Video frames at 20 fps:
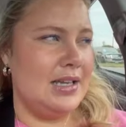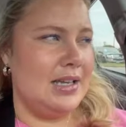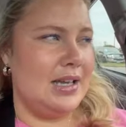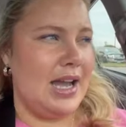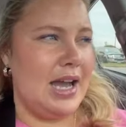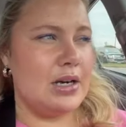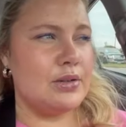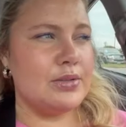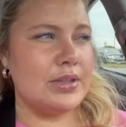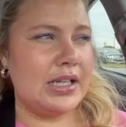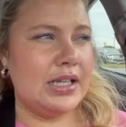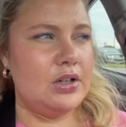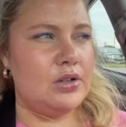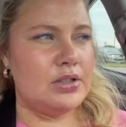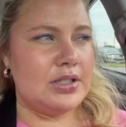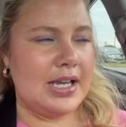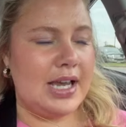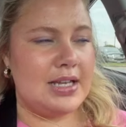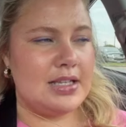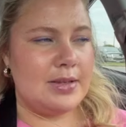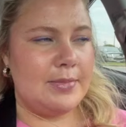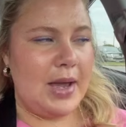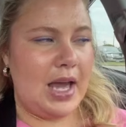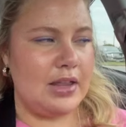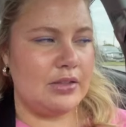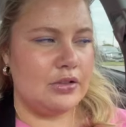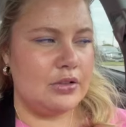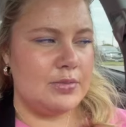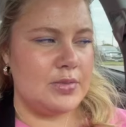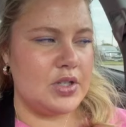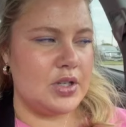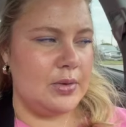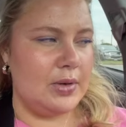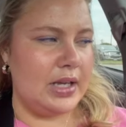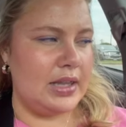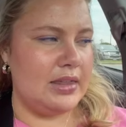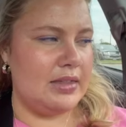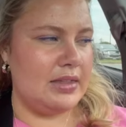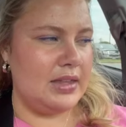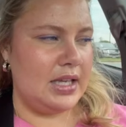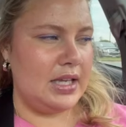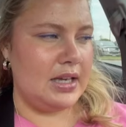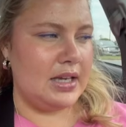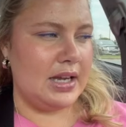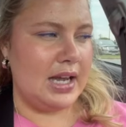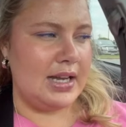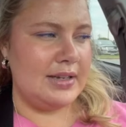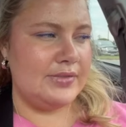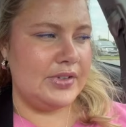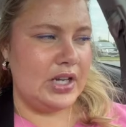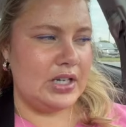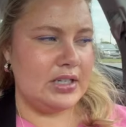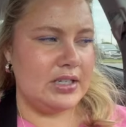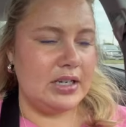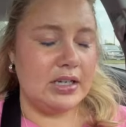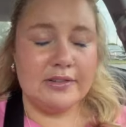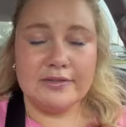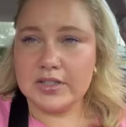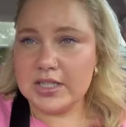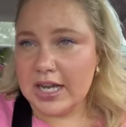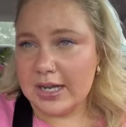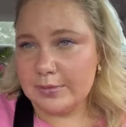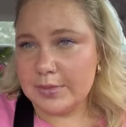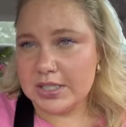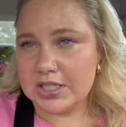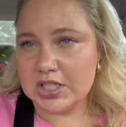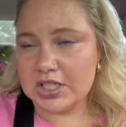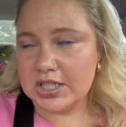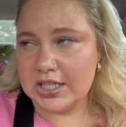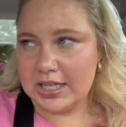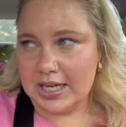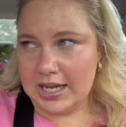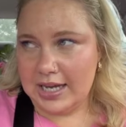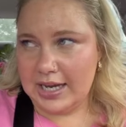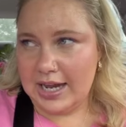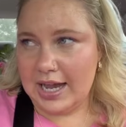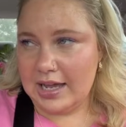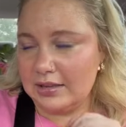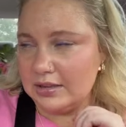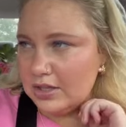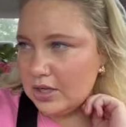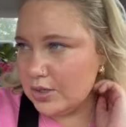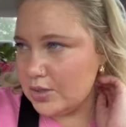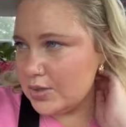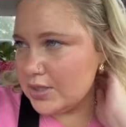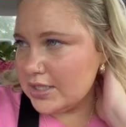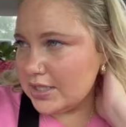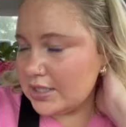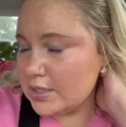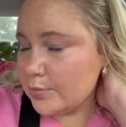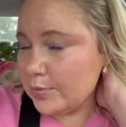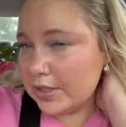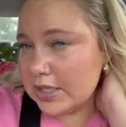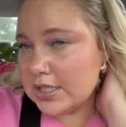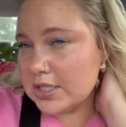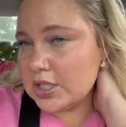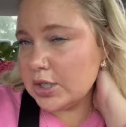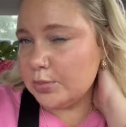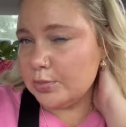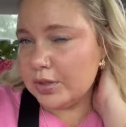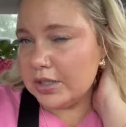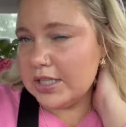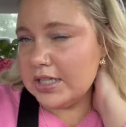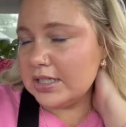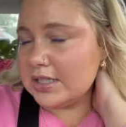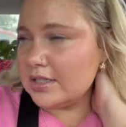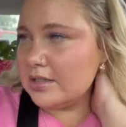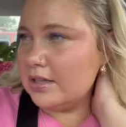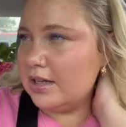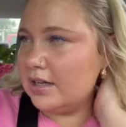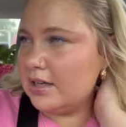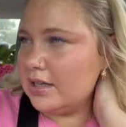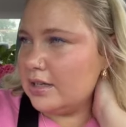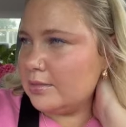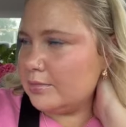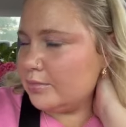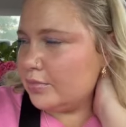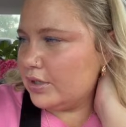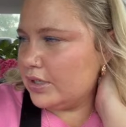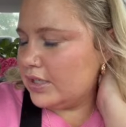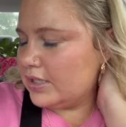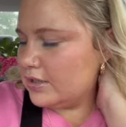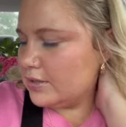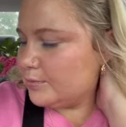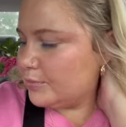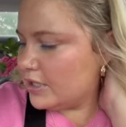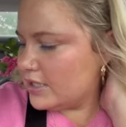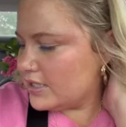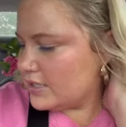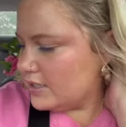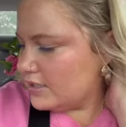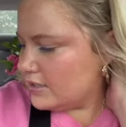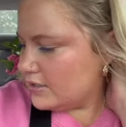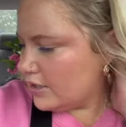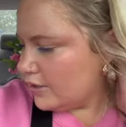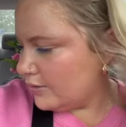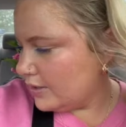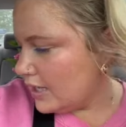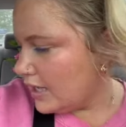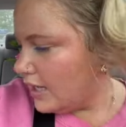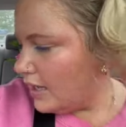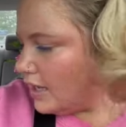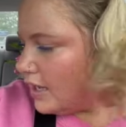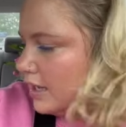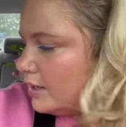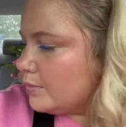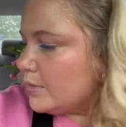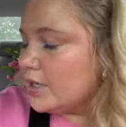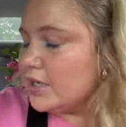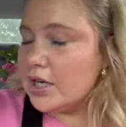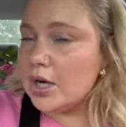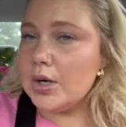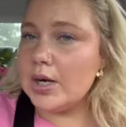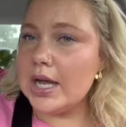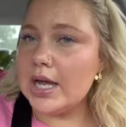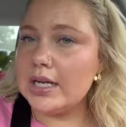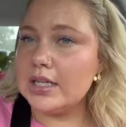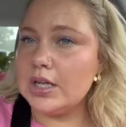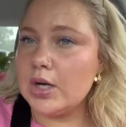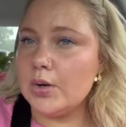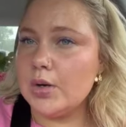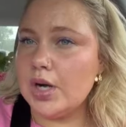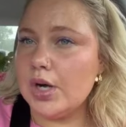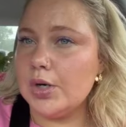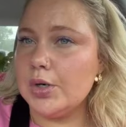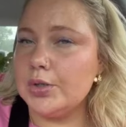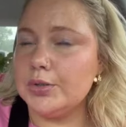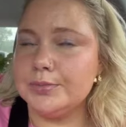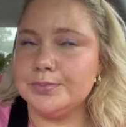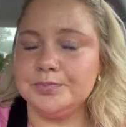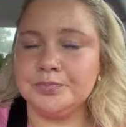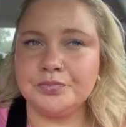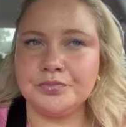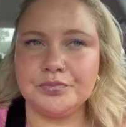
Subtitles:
I don't think Ulta has a bathroom, so I think I've done enough damage today at Lowe's because plants are pretty pricey. So I'm gonna go ahead and go home,